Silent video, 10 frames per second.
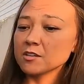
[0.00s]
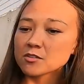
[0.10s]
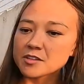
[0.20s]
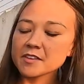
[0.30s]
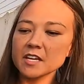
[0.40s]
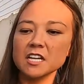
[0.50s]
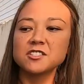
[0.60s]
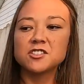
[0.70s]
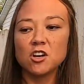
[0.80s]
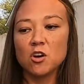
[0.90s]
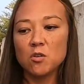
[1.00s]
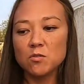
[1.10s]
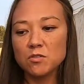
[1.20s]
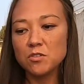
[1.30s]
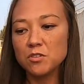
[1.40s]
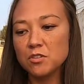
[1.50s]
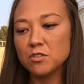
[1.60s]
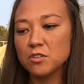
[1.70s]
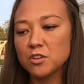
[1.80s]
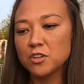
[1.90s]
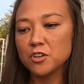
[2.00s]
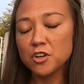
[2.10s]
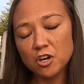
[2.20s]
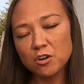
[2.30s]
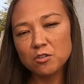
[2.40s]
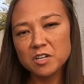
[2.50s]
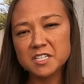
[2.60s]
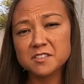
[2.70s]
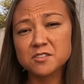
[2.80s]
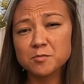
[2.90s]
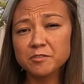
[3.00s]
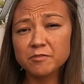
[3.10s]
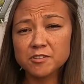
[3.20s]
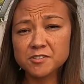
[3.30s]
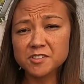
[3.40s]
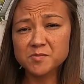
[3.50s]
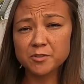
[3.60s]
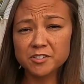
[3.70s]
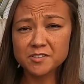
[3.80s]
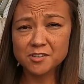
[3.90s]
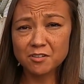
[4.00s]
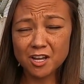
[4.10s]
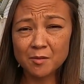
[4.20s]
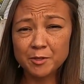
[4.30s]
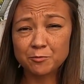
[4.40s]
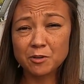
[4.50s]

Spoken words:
only thing I don't know is Subaru Forester Sports don't come in